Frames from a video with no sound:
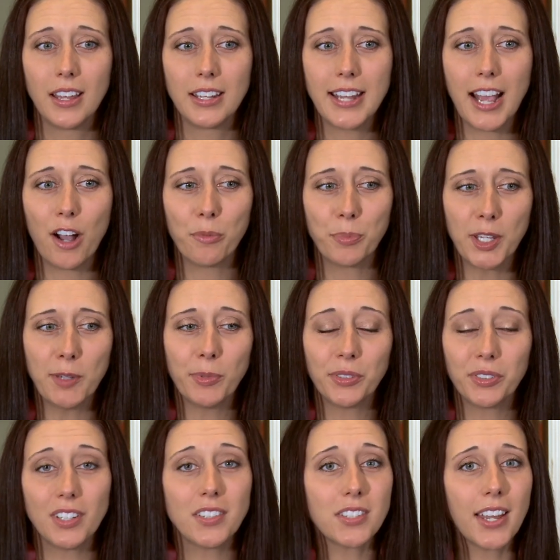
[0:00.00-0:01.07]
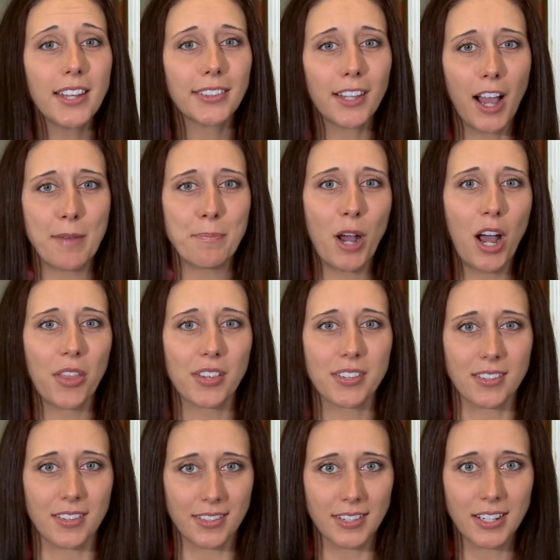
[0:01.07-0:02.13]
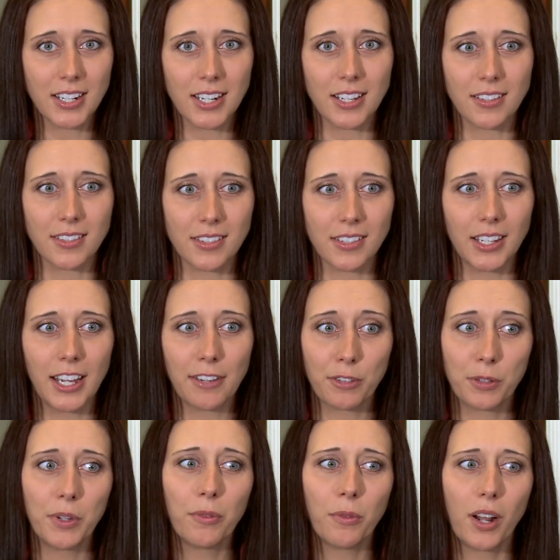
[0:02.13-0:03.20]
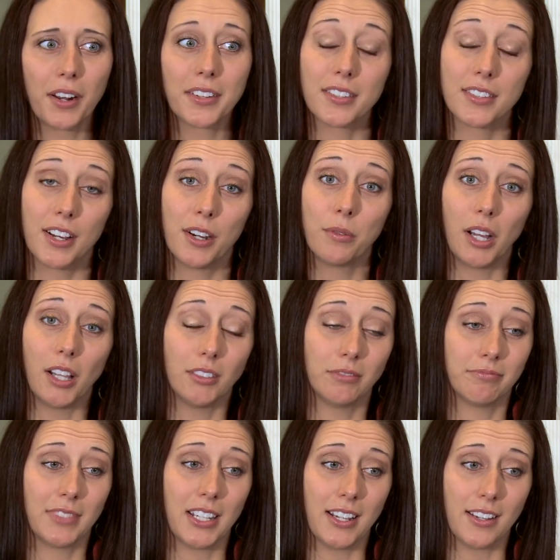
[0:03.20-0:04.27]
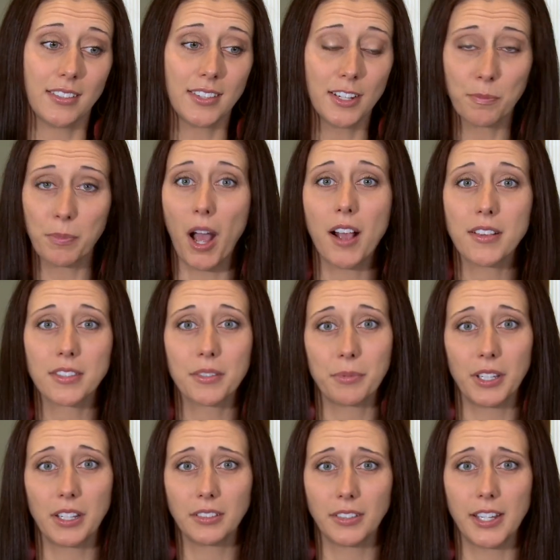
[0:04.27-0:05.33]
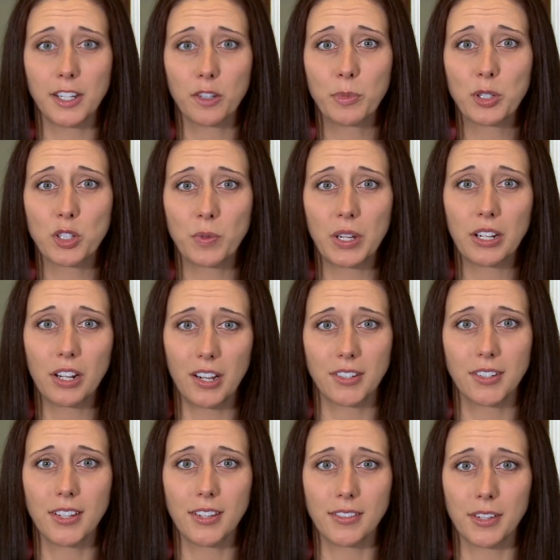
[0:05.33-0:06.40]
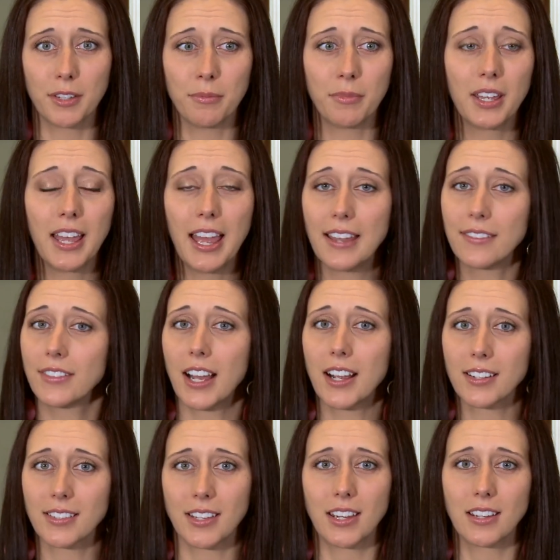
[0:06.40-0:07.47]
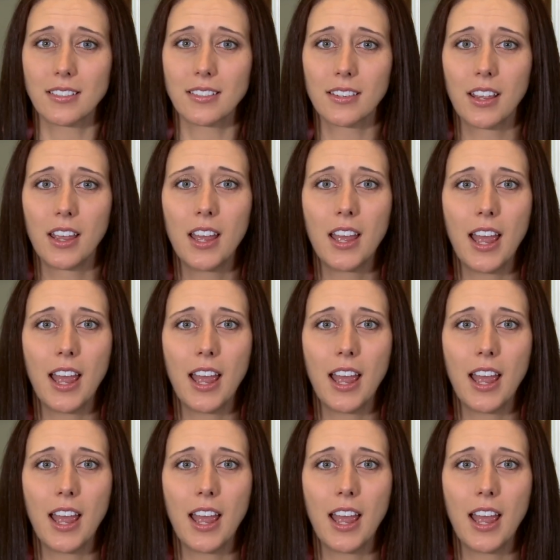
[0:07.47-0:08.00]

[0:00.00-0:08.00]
Now, people did take the hypothesis seriously. Everyone wanted to know, well, is there possibly a link between autism and vaccines?